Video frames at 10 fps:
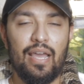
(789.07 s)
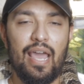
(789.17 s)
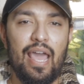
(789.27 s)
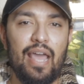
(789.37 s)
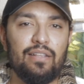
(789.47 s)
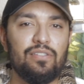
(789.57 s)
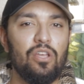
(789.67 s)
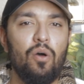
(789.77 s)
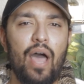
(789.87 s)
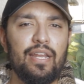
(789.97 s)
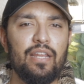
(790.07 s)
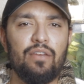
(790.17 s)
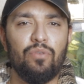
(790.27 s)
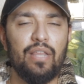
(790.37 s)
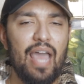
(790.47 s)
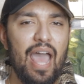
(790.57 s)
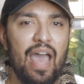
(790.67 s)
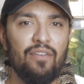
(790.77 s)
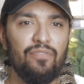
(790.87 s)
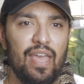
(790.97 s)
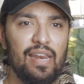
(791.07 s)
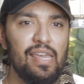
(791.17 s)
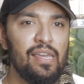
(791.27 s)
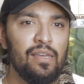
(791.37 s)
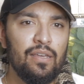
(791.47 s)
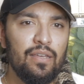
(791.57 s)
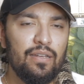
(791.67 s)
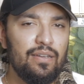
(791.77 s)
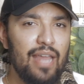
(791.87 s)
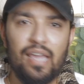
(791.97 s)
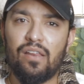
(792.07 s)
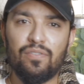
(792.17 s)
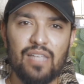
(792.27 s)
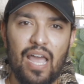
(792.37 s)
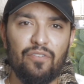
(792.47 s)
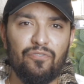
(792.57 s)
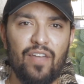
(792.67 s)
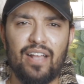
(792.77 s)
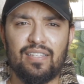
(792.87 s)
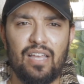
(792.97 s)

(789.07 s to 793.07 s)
And so I didn't really have any negative side effects.